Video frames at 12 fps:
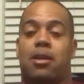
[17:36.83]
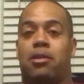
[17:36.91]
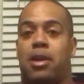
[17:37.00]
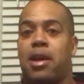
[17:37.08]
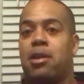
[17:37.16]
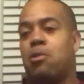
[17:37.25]

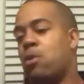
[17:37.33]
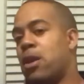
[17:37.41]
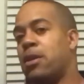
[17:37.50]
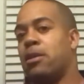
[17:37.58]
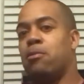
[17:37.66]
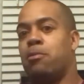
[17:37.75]
Okay, you want
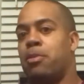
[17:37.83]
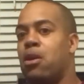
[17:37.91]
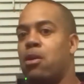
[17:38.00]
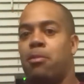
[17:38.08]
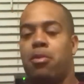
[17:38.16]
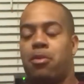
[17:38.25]
to be
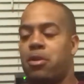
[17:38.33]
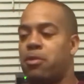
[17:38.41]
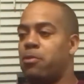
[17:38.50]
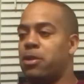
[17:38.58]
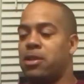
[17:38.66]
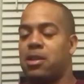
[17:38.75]
on board
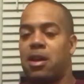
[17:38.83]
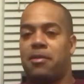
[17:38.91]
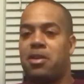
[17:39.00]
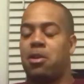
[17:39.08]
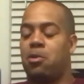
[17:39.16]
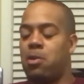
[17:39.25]
with stuff.
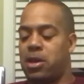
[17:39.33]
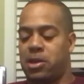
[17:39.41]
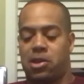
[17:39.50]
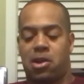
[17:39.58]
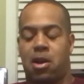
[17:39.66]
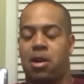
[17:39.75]
You don't want to
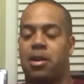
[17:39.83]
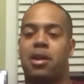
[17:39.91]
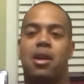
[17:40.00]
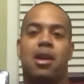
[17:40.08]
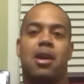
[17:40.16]
start